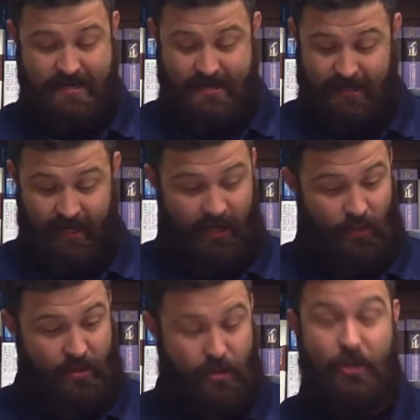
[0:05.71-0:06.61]
Uh,
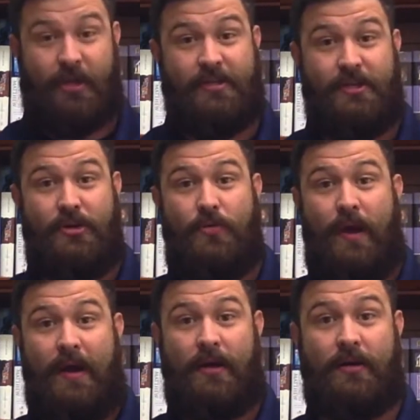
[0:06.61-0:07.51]
we are going to continue
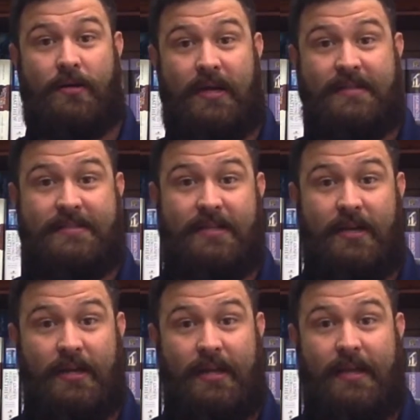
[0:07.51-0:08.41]
our uh,
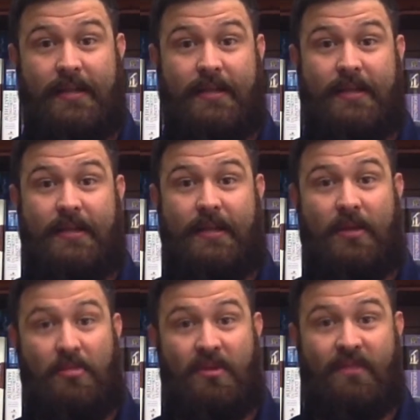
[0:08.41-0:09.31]
study in the uh,
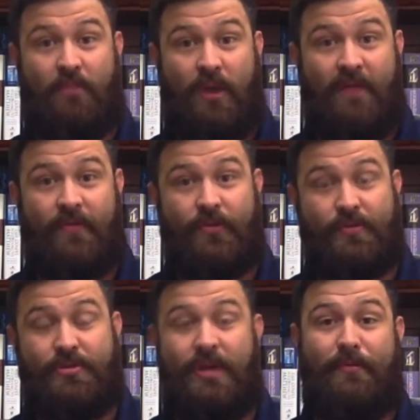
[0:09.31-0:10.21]
book of Proverbs,
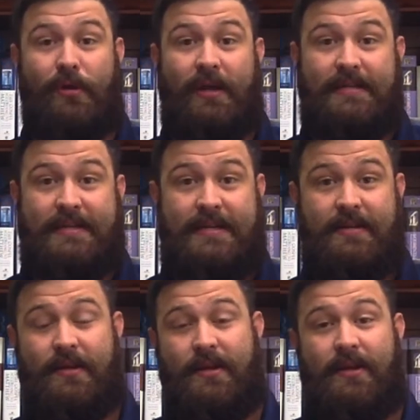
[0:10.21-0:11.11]
chapter
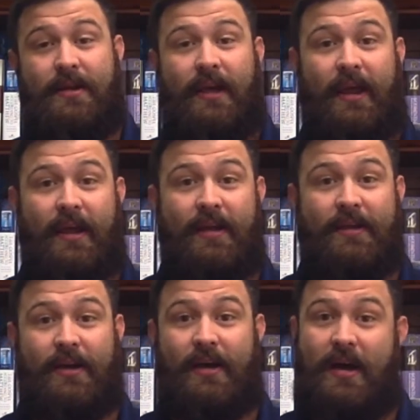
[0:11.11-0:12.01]
18, and uh,
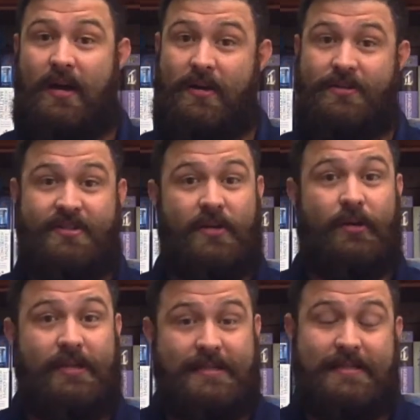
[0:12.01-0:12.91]
our
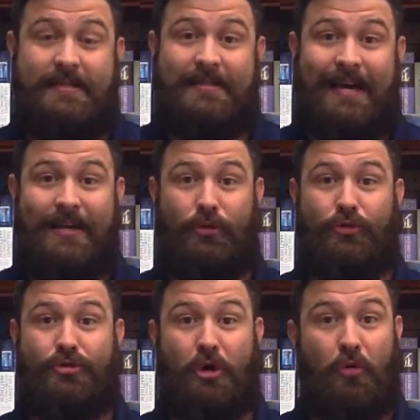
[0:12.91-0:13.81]
series is
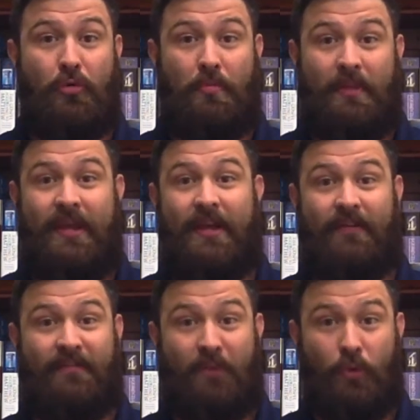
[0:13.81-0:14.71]
entitled Don't Be a
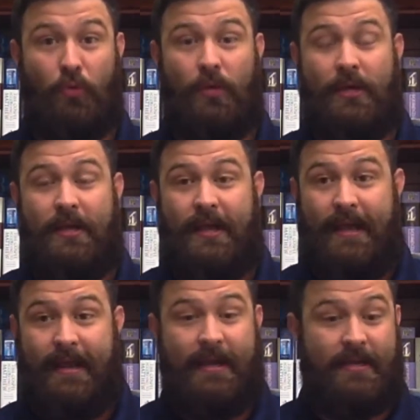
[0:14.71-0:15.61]
Fool.
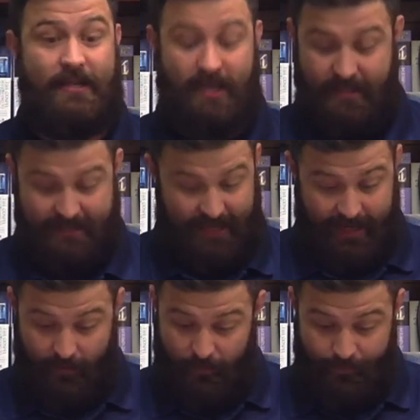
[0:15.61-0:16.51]
And uh, the
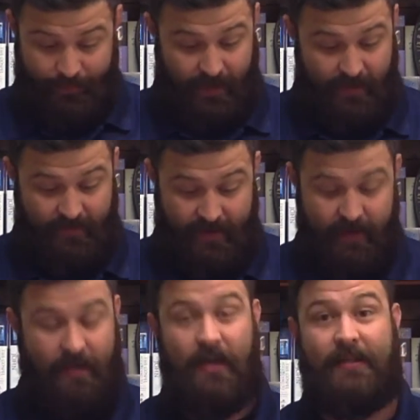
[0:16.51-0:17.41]
title of
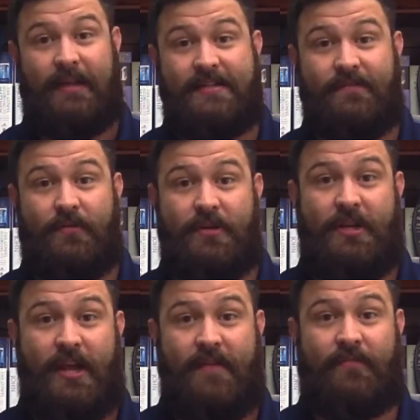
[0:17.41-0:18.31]
our lesson for
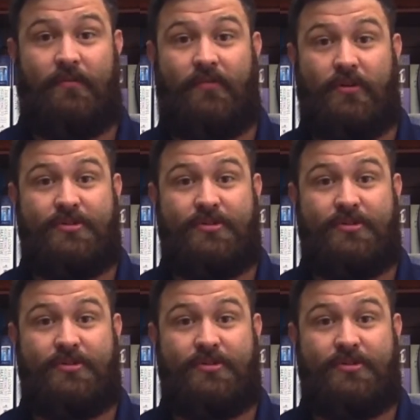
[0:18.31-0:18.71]
today, from verse